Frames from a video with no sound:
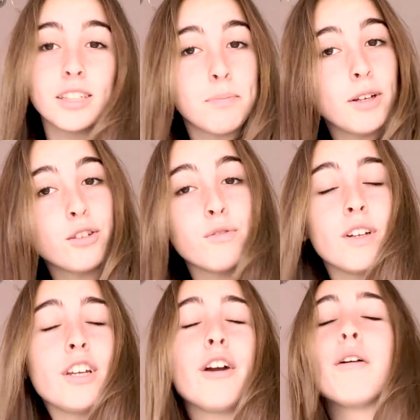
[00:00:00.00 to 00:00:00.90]
special
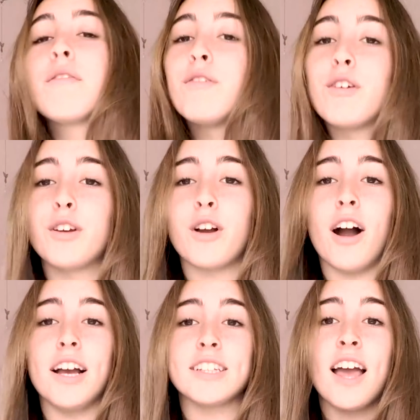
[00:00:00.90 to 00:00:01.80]
video for you
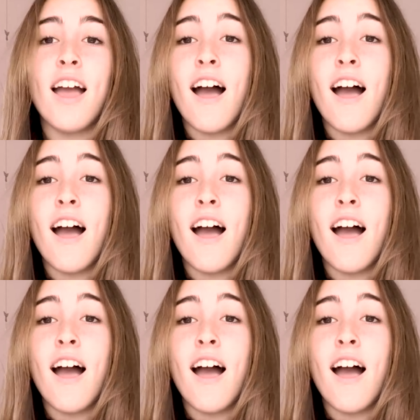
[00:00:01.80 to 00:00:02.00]
guys